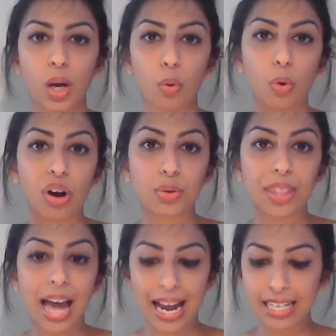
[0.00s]
Whereas
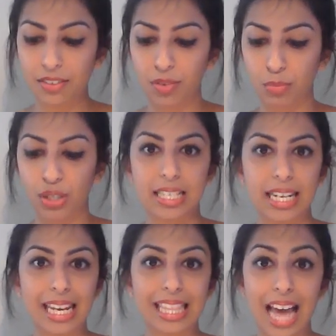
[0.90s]
with active
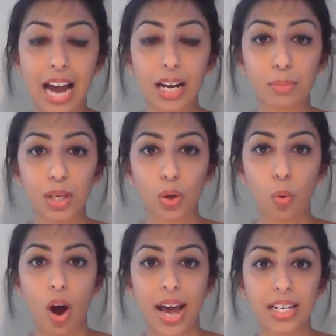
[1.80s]
immunity, that can be
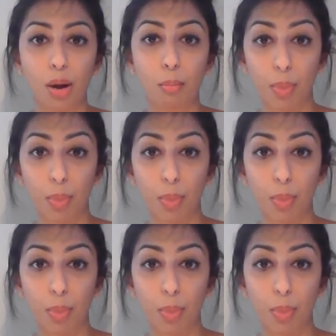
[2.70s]
acquired